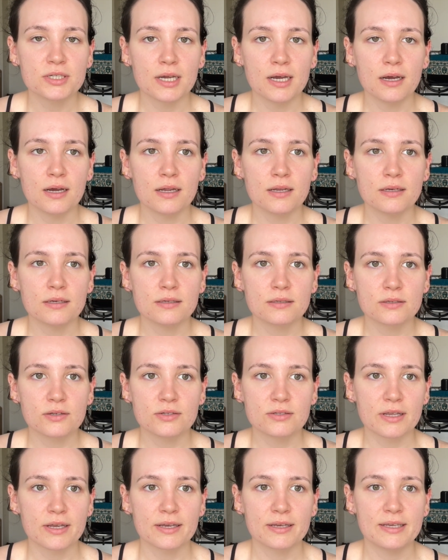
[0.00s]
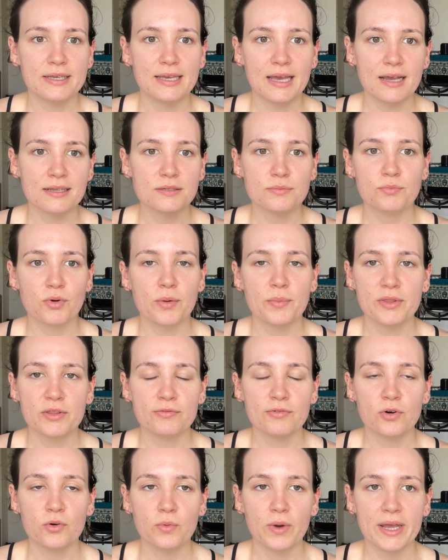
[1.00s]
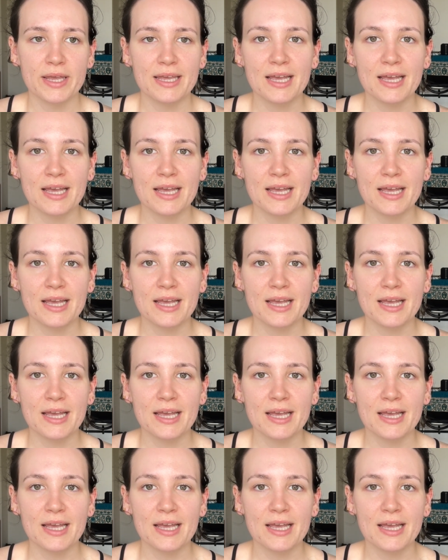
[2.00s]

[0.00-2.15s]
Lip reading: And because like he hasn't brought me the full way. He